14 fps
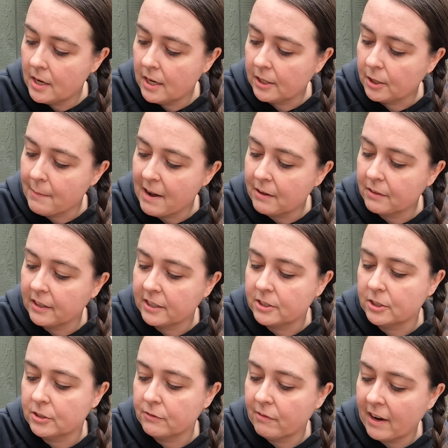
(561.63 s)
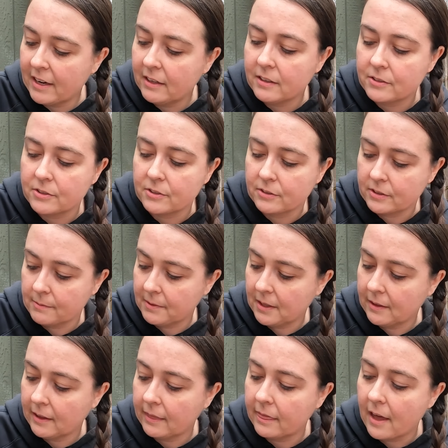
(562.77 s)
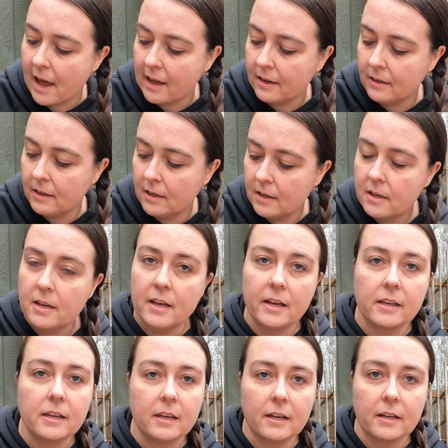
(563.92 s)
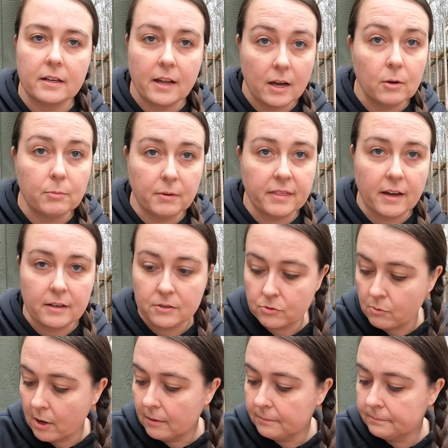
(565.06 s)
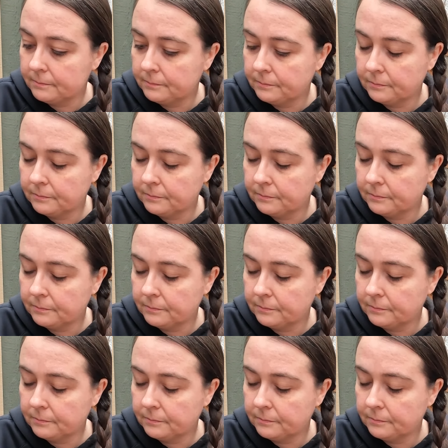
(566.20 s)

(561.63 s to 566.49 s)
in your mouth, like gingivitis or something like that, it can help with that as well.